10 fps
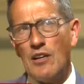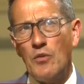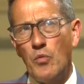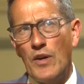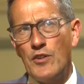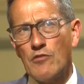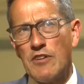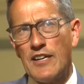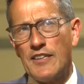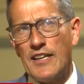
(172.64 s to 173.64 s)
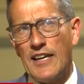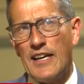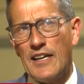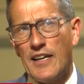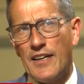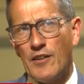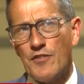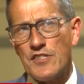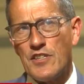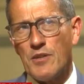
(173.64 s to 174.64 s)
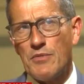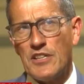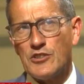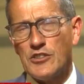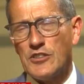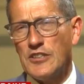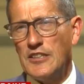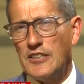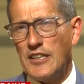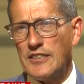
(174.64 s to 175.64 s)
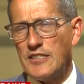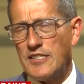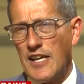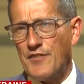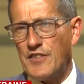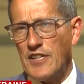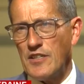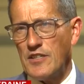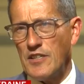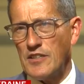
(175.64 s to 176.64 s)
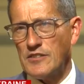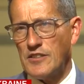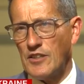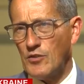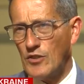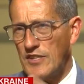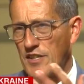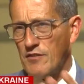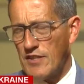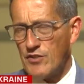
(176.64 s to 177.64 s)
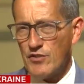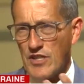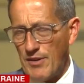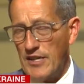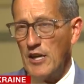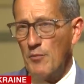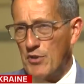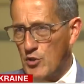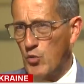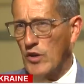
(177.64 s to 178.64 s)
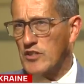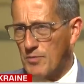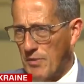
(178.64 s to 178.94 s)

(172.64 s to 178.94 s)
when you're running the airline, obviously commercial and safety and all these other issues come in, but you want to be